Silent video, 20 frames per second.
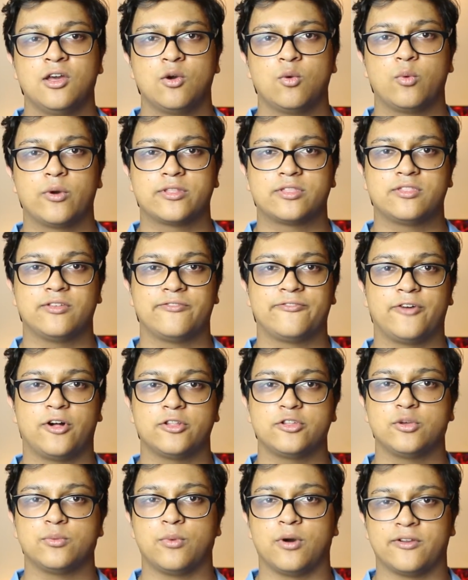with the
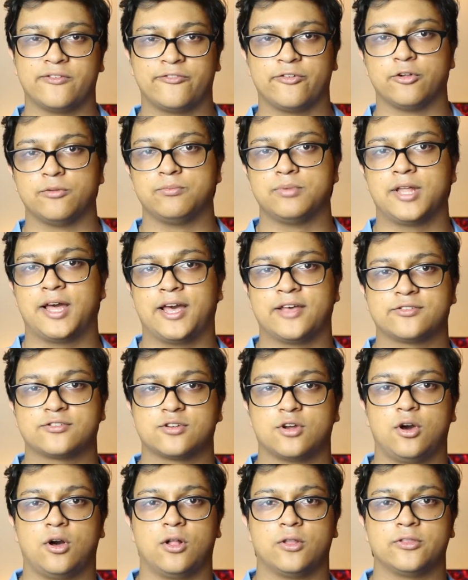volume on full
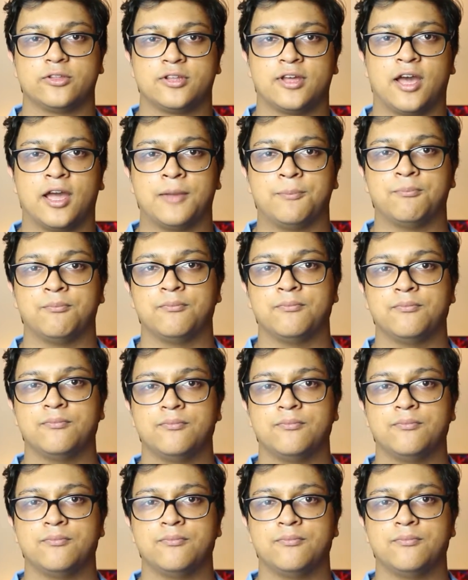blast all the time.